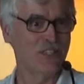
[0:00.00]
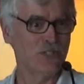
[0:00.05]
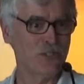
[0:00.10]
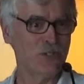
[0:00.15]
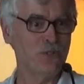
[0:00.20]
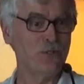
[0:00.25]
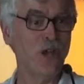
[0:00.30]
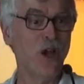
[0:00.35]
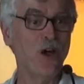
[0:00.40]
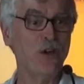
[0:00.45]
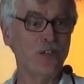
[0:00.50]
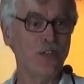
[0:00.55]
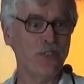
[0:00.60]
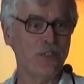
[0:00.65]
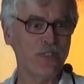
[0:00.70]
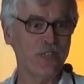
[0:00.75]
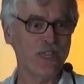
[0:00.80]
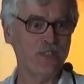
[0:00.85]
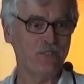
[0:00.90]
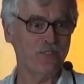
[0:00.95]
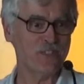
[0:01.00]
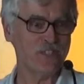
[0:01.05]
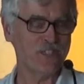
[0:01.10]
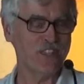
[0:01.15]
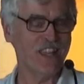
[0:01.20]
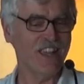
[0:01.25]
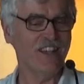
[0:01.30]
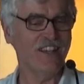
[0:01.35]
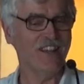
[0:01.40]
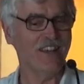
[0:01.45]
You know the thief is
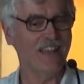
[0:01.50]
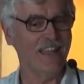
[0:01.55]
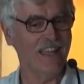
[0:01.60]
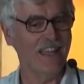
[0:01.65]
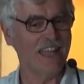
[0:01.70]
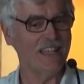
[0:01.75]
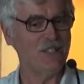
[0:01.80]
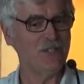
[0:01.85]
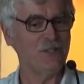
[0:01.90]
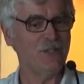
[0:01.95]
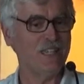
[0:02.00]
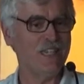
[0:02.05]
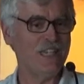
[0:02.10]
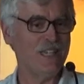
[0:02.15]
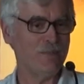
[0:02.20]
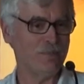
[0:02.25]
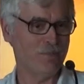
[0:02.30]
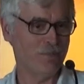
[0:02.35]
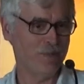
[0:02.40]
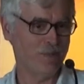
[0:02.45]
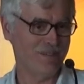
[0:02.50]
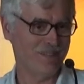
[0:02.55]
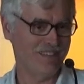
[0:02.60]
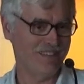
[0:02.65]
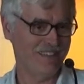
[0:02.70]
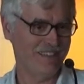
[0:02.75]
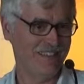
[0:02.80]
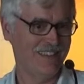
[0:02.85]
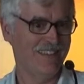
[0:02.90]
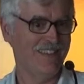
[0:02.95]
there, and you keep
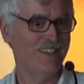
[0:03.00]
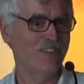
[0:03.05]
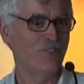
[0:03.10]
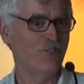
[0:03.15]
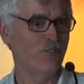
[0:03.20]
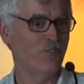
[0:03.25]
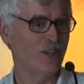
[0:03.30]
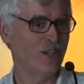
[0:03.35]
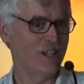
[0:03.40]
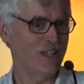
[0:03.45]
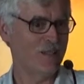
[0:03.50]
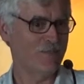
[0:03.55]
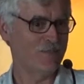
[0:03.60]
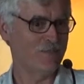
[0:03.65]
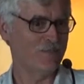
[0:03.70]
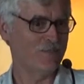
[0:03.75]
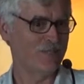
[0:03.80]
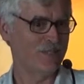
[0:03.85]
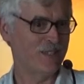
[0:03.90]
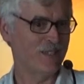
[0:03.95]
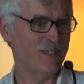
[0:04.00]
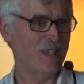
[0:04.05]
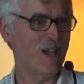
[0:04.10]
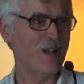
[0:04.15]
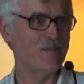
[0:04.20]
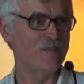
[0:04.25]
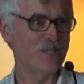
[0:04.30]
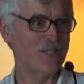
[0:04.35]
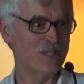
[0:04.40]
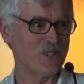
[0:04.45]
for him to
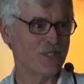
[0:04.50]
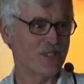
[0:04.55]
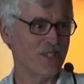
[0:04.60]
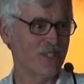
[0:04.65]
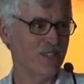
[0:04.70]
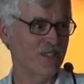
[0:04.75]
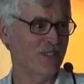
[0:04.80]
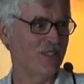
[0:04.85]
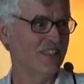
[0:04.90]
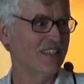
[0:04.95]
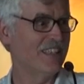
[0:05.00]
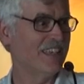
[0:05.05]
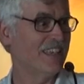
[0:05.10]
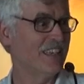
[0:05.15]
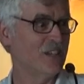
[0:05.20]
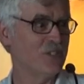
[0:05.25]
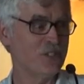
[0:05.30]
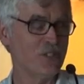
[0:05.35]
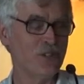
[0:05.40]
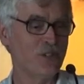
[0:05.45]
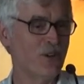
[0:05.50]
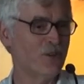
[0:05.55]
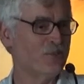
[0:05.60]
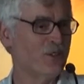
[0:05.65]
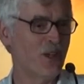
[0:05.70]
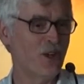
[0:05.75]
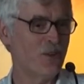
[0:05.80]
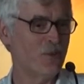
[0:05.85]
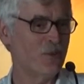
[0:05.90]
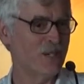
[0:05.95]
come and steal, because you
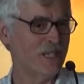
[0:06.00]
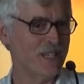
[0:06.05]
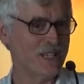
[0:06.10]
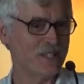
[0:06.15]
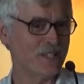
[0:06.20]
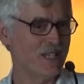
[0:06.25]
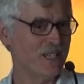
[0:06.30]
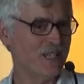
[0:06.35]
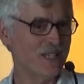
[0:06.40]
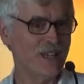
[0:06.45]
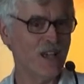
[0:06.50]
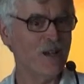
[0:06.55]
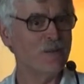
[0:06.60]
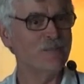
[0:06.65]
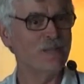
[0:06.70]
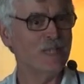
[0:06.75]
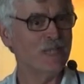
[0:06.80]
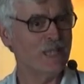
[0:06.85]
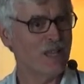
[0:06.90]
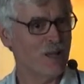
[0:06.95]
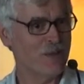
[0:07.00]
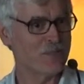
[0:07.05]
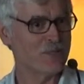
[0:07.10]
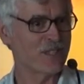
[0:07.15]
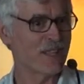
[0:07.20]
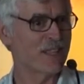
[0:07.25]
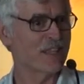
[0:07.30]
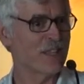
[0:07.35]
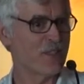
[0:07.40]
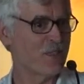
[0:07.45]
don't know when he's going to come. He comes
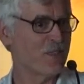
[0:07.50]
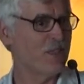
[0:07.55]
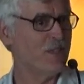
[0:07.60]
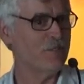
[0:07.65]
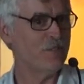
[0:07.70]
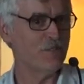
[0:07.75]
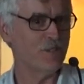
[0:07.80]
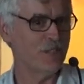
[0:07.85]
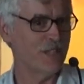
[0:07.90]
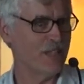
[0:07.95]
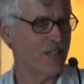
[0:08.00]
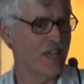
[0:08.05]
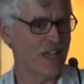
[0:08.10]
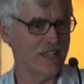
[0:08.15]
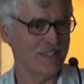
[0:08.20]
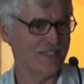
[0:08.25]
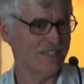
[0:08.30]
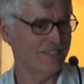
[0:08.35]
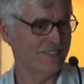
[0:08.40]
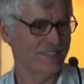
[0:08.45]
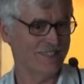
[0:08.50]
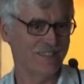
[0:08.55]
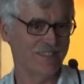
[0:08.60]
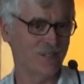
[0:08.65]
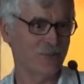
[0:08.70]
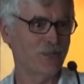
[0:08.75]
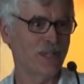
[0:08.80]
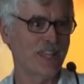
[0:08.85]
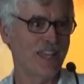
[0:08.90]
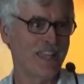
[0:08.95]
like a thief in the night,
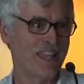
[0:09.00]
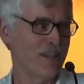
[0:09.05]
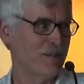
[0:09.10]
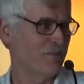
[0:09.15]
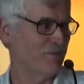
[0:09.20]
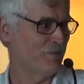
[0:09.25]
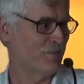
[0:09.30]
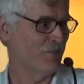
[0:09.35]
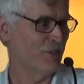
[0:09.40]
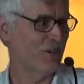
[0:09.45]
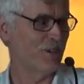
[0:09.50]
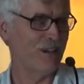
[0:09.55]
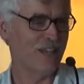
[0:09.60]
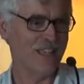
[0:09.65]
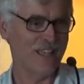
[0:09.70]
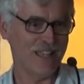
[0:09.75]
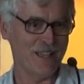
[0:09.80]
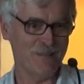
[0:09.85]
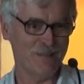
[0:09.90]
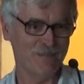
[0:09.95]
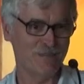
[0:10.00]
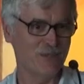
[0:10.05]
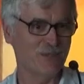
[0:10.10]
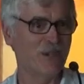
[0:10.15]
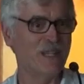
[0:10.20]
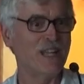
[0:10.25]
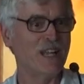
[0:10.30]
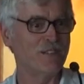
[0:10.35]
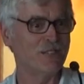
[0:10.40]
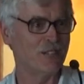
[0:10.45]
3 a.m., 4 a.m.,
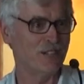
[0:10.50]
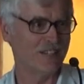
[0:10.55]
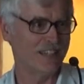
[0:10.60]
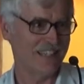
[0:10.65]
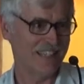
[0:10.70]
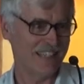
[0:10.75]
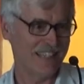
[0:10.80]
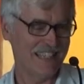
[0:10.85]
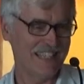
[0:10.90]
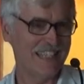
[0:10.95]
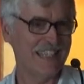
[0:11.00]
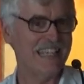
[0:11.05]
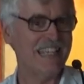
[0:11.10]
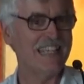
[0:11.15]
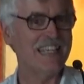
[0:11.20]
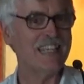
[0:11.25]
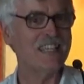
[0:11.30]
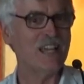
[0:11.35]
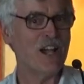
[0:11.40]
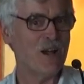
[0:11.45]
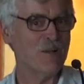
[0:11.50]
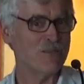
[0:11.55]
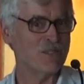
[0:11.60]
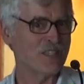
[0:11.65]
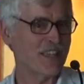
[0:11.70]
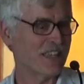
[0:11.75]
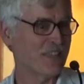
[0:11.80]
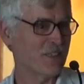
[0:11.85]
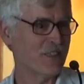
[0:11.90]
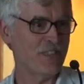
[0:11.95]
whatever. He comes
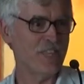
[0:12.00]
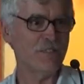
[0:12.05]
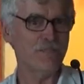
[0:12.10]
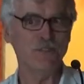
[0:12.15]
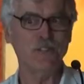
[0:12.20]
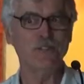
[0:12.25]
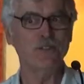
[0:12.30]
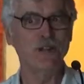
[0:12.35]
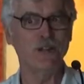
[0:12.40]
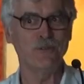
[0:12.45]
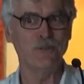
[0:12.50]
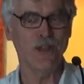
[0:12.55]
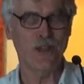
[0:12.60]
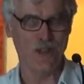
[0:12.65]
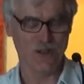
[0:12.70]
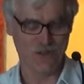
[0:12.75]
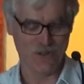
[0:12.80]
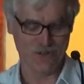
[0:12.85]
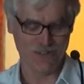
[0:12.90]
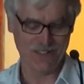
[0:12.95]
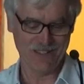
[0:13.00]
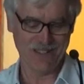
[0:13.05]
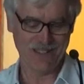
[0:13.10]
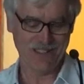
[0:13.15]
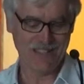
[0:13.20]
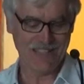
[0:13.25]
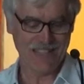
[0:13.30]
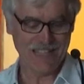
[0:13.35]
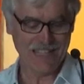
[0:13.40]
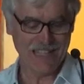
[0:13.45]
like a thief, you don't know.
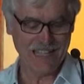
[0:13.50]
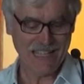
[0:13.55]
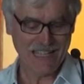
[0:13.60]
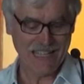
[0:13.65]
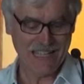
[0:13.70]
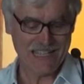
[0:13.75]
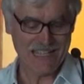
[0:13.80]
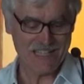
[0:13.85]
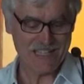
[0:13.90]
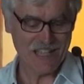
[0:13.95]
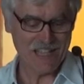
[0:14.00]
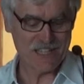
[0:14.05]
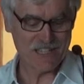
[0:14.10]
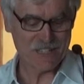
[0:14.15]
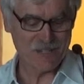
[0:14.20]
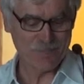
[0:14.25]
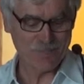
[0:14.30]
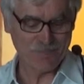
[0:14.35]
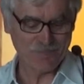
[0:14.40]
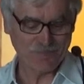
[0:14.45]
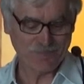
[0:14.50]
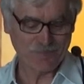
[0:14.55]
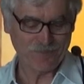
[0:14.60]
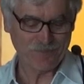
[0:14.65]
He says,